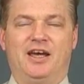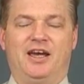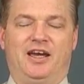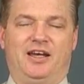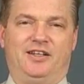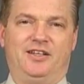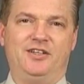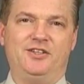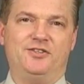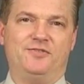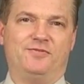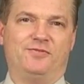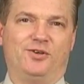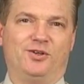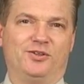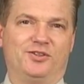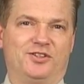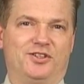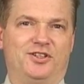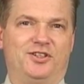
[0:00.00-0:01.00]
And this
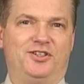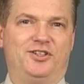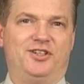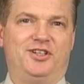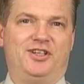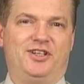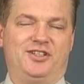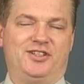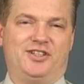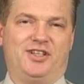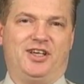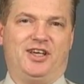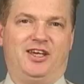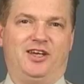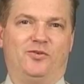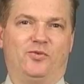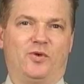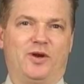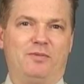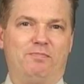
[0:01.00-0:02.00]
voltage is
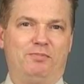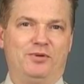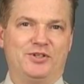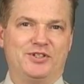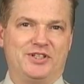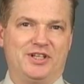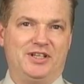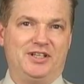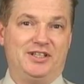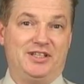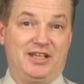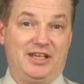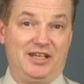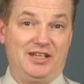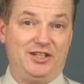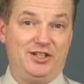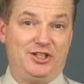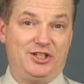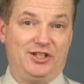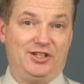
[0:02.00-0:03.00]
a
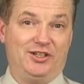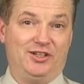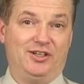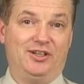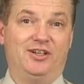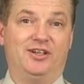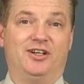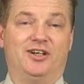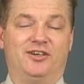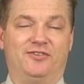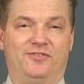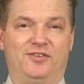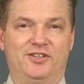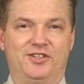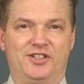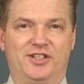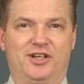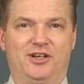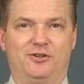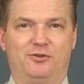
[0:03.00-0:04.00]
representation of
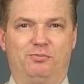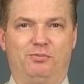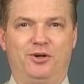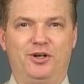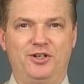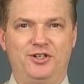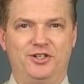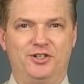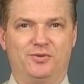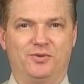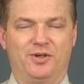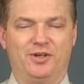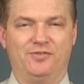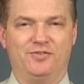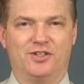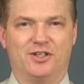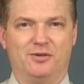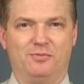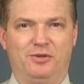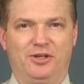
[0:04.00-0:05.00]
the sound pressure
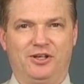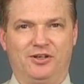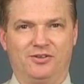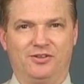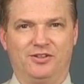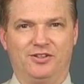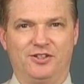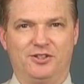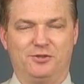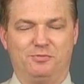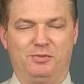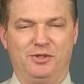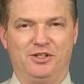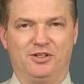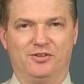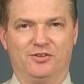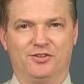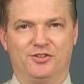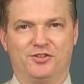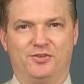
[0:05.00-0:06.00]
waves coming out of the
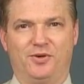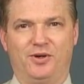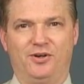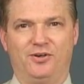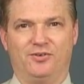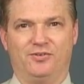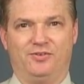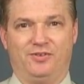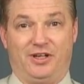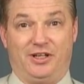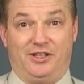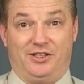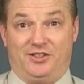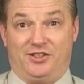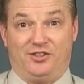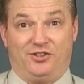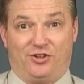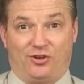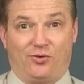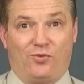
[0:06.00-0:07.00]
speaker's throat. And
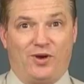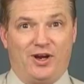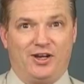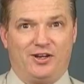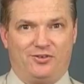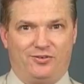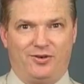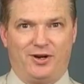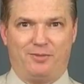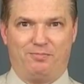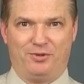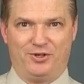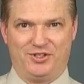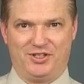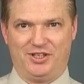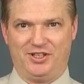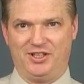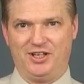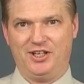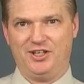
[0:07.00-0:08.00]
it's a direct
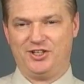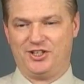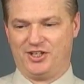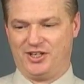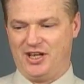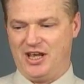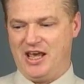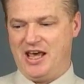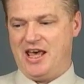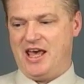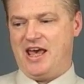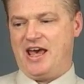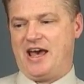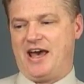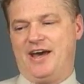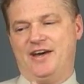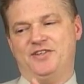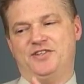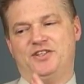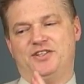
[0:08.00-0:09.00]
representation.
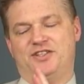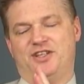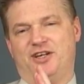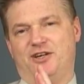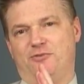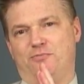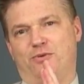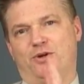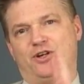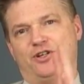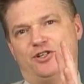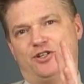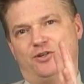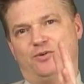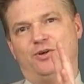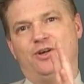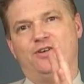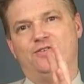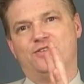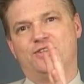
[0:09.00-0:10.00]
As the sound
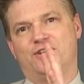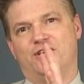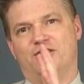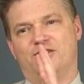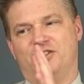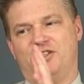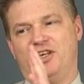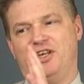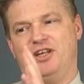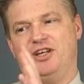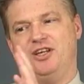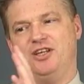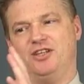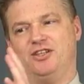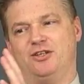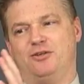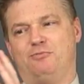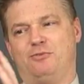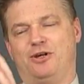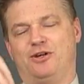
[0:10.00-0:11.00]
pressure wave starts
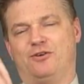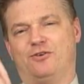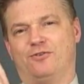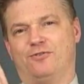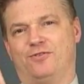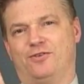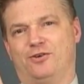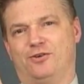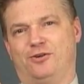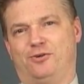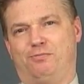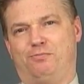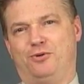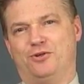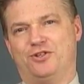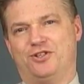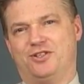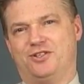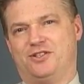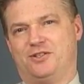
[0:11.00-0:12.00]
hitting the microphone and
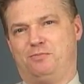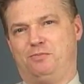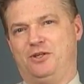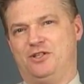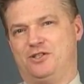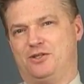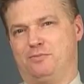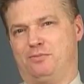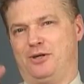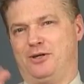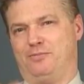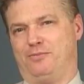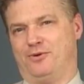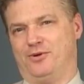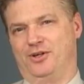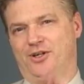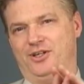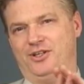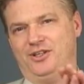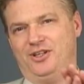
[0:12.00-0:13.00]
pushes the piece of
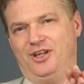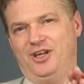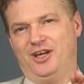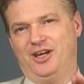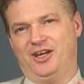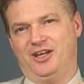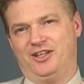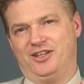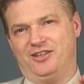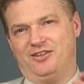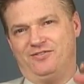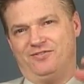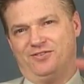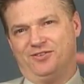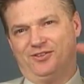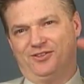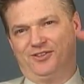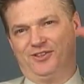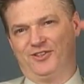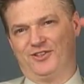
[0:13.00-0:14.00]
paper in, the
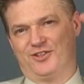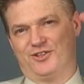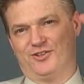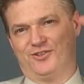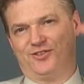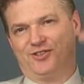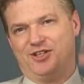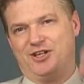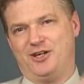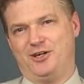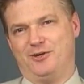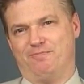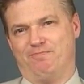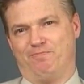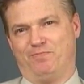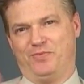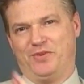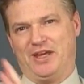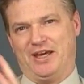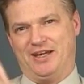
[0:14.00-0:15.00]
voltage goes
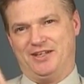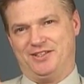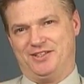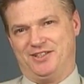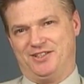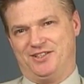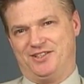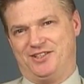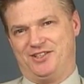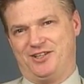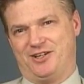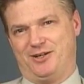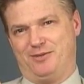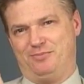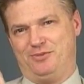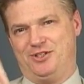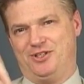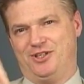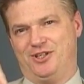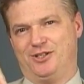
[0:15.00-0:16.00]
up. As it
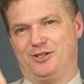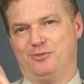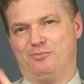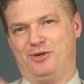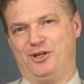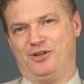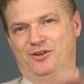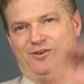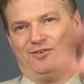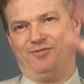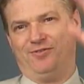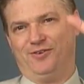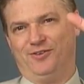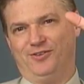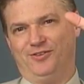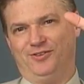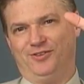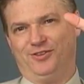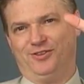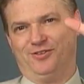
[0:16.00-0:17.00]
stops hitting the
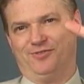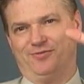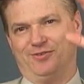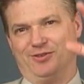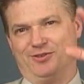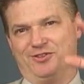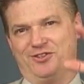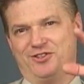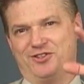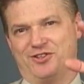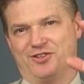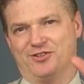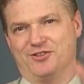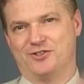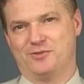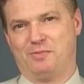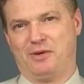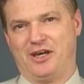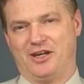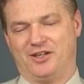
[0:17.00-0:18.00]
microphone, the voltage
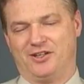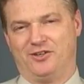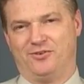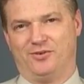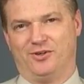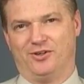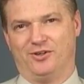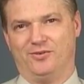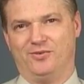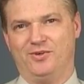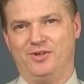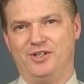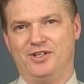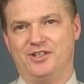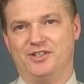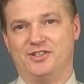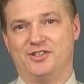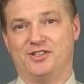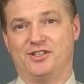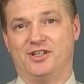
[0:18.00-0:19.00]
goes back to where it
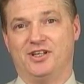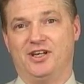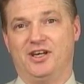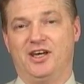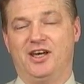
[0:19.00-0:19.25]
was.